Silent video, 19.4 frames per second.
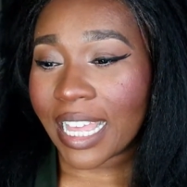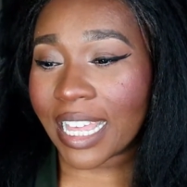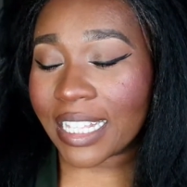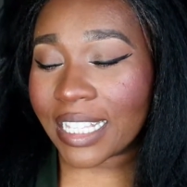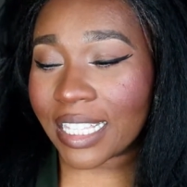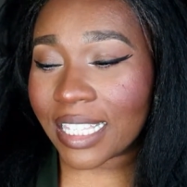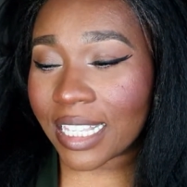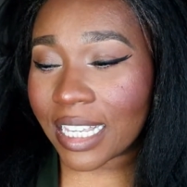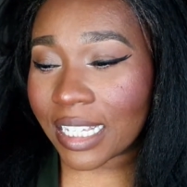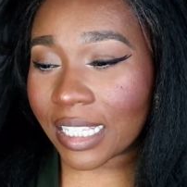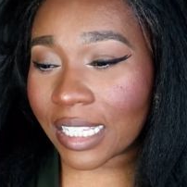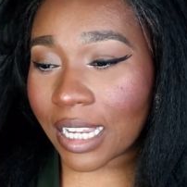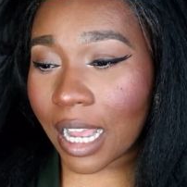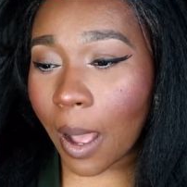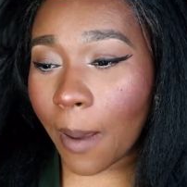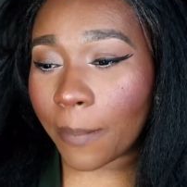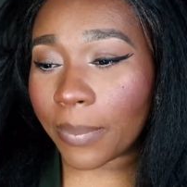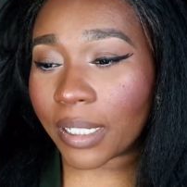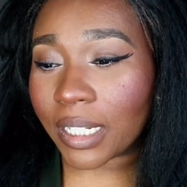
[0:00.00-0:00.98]
it's this
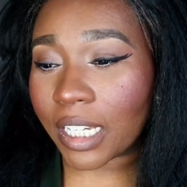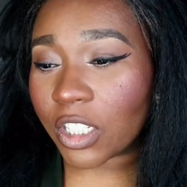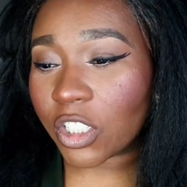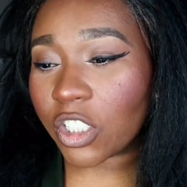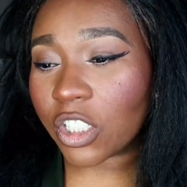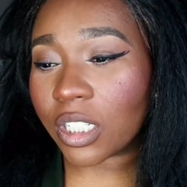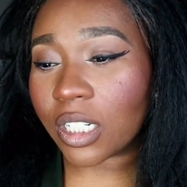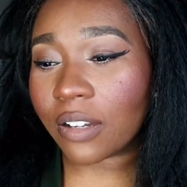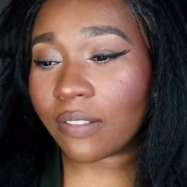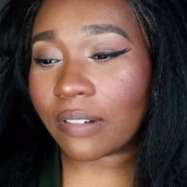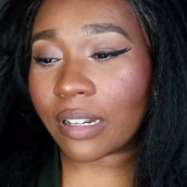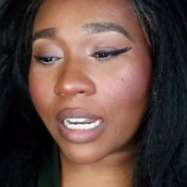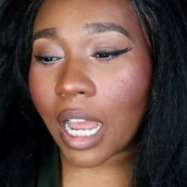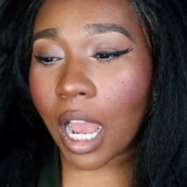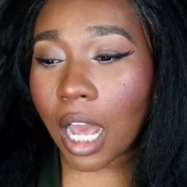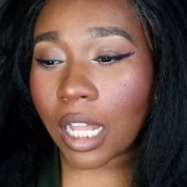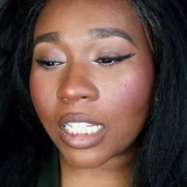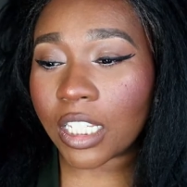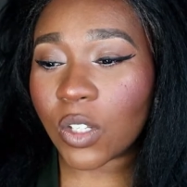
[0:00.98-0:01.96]
compilation of
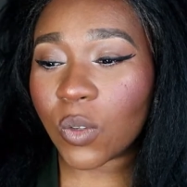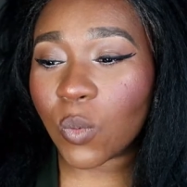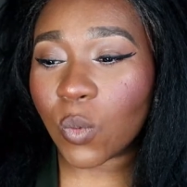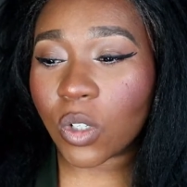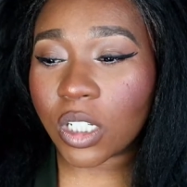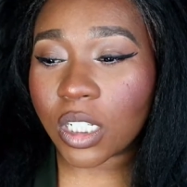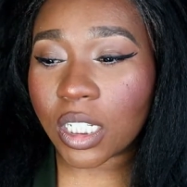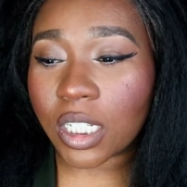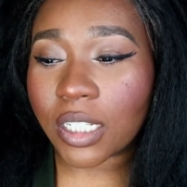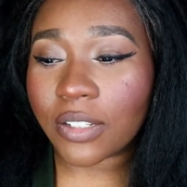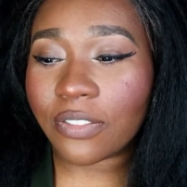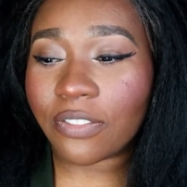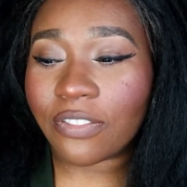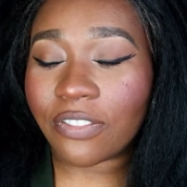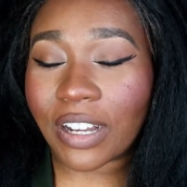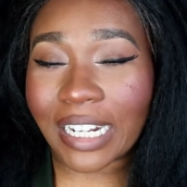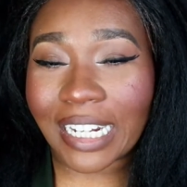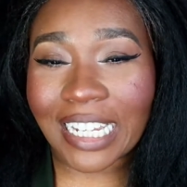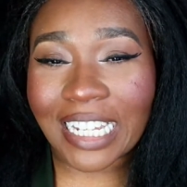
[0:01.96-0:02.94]
Nollywood
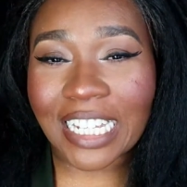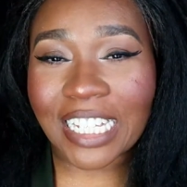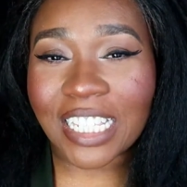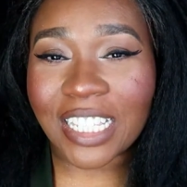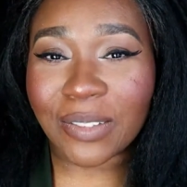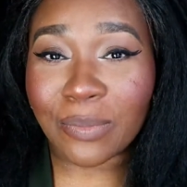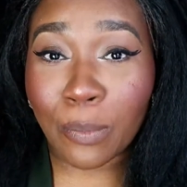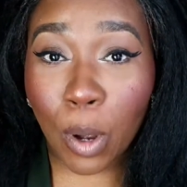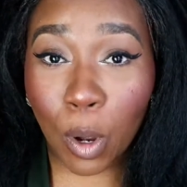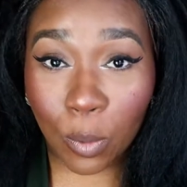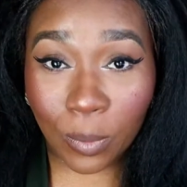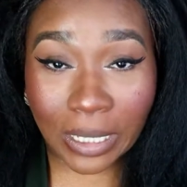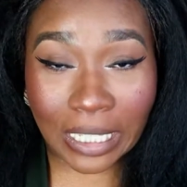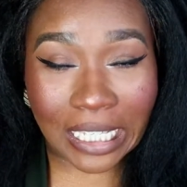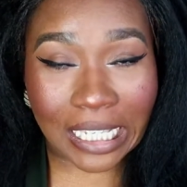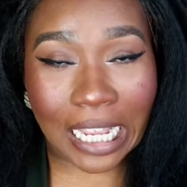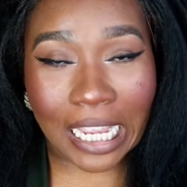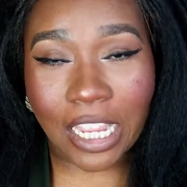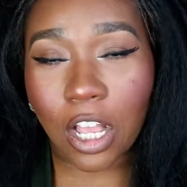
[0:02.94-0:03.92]
funniest
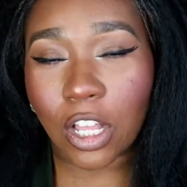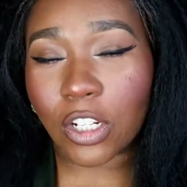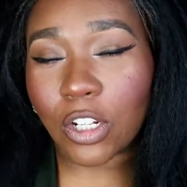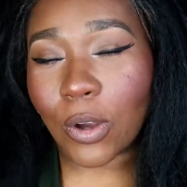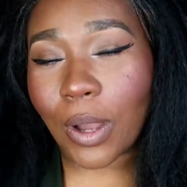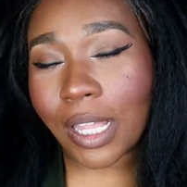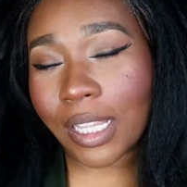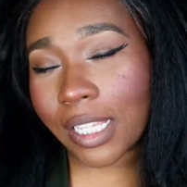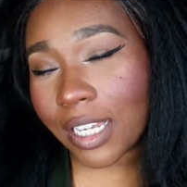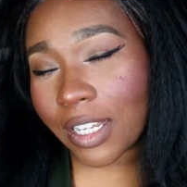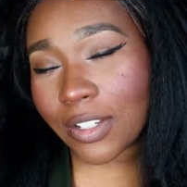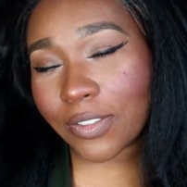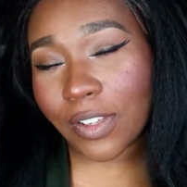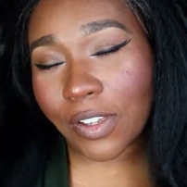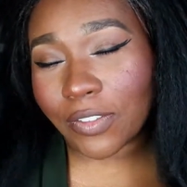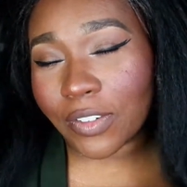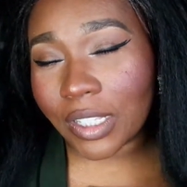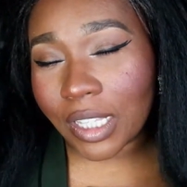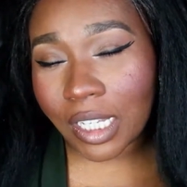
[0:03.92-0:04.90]
moments. Now, y'all know I
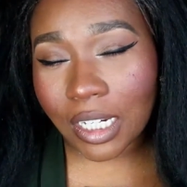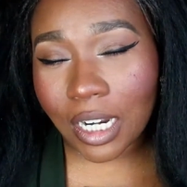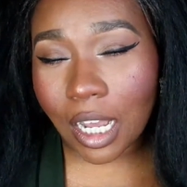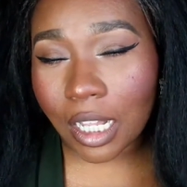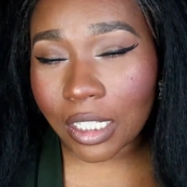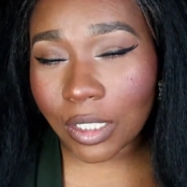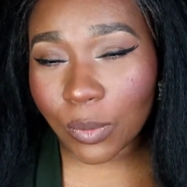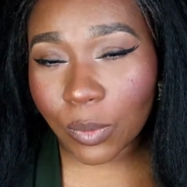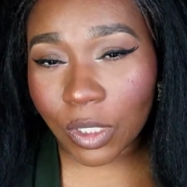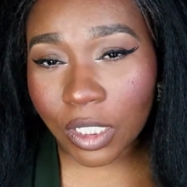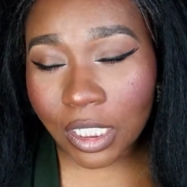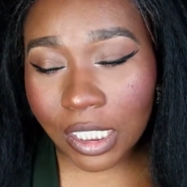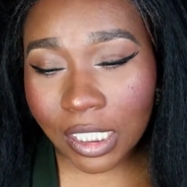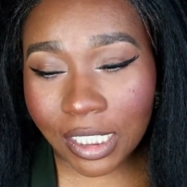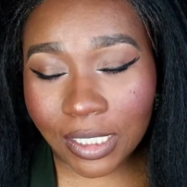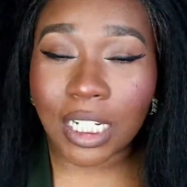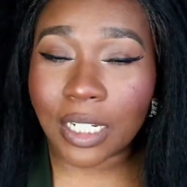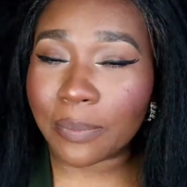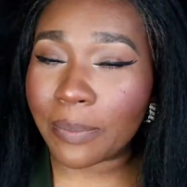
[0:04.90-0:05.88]
love everything
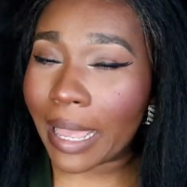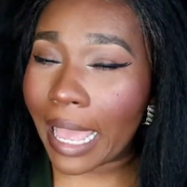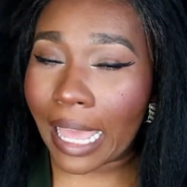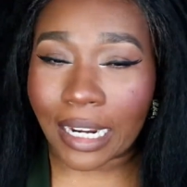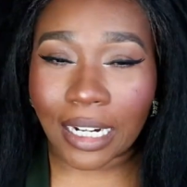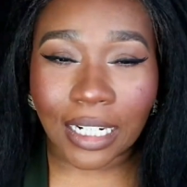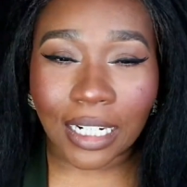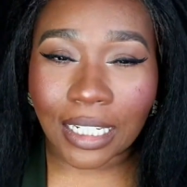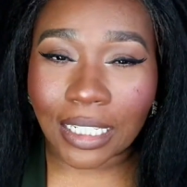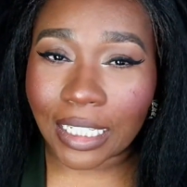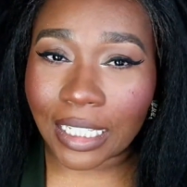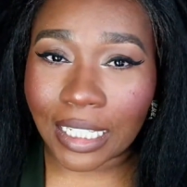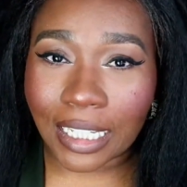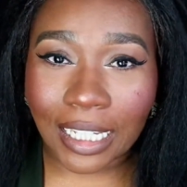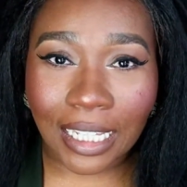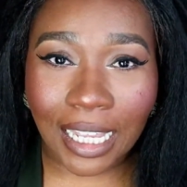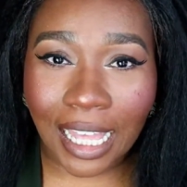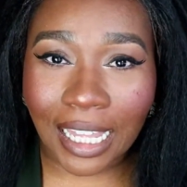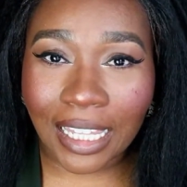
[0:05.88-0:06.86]
Nollywood, good, bad, and
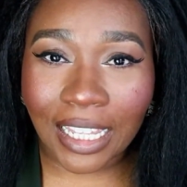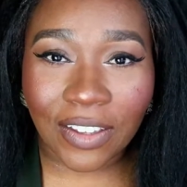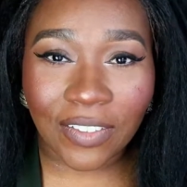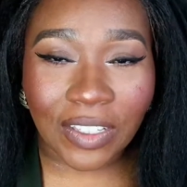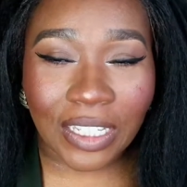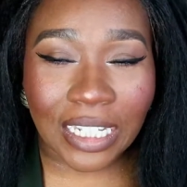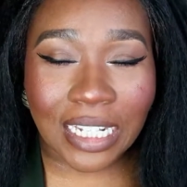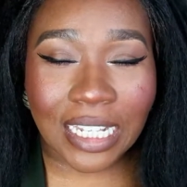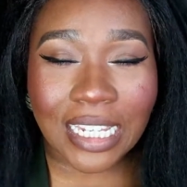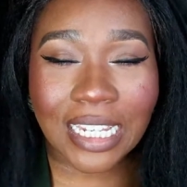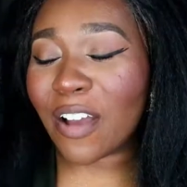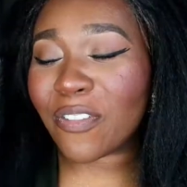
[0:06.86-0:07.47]
ugly. I love it.